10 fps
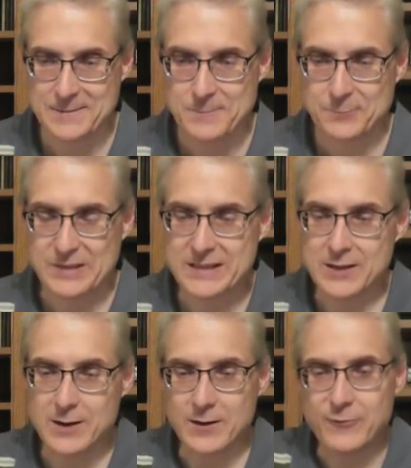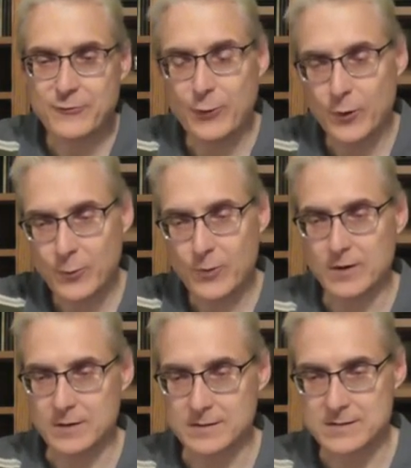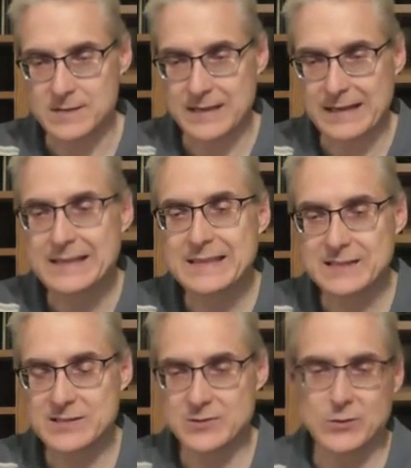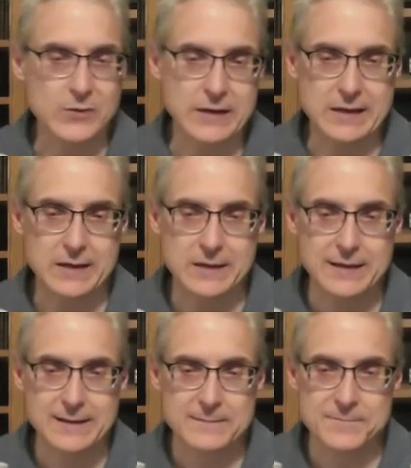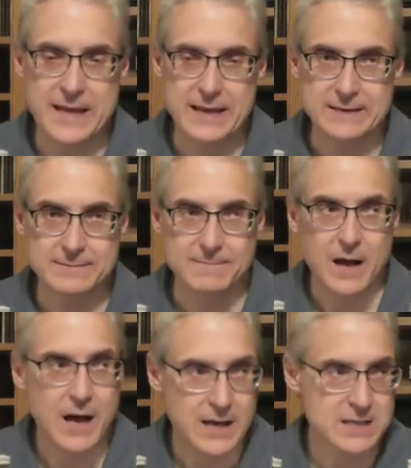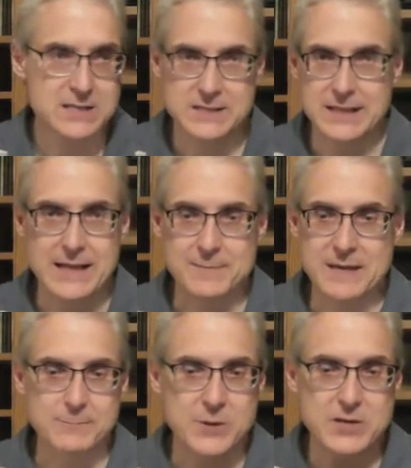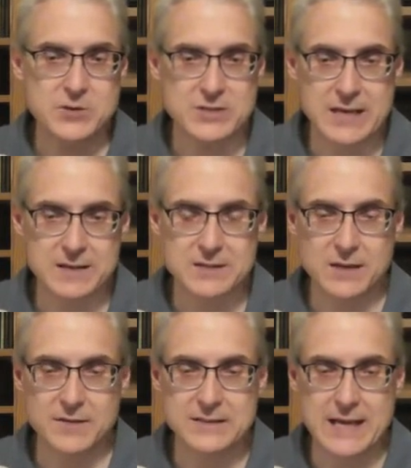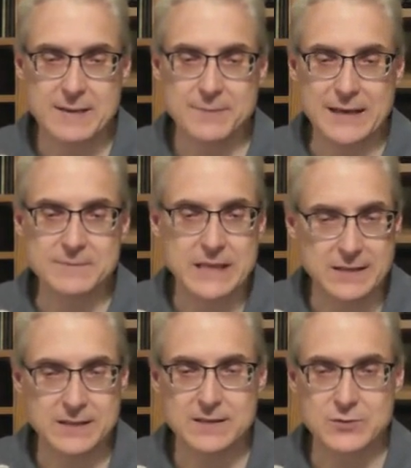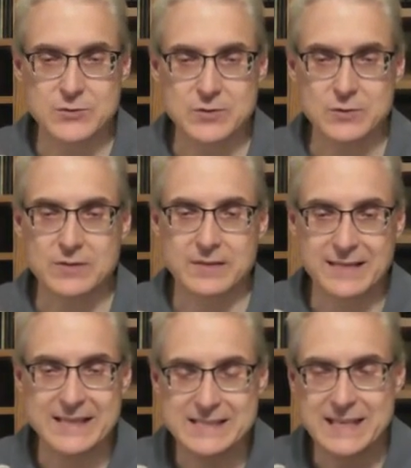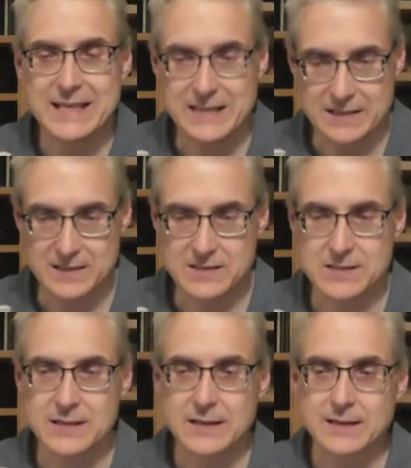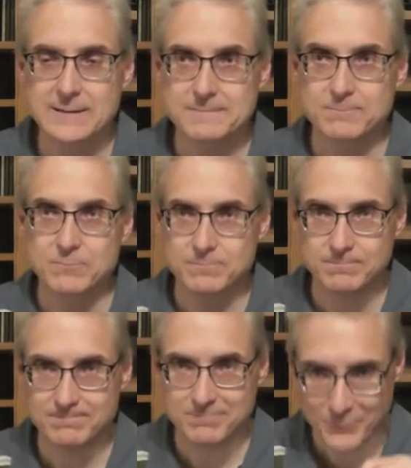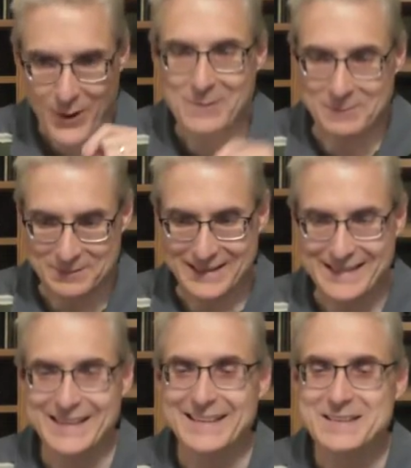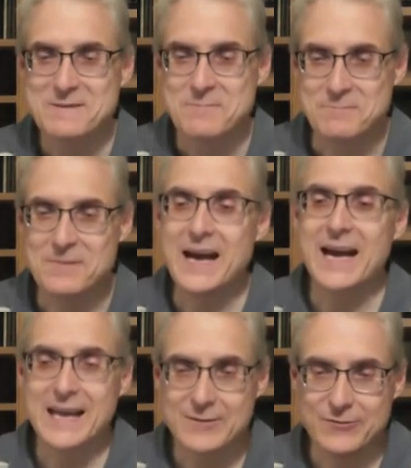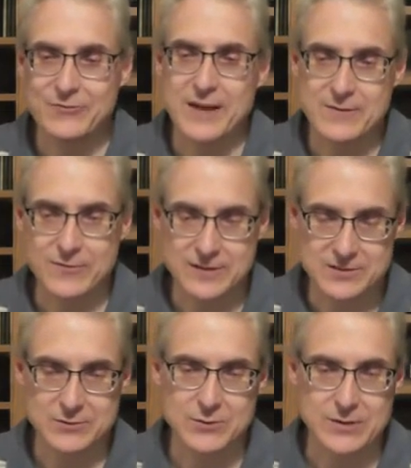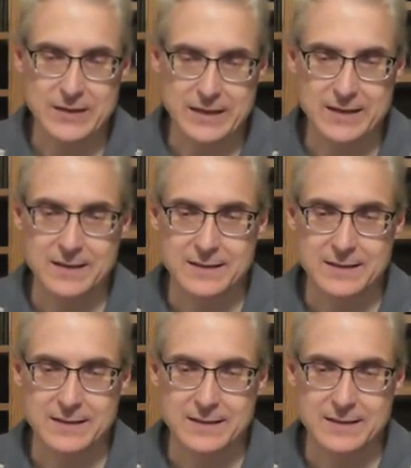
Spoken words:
But there are 4 words in this story that, honestly, I mean, preachers say this all the time, but I'm telling you the truth, this is probably my favorite story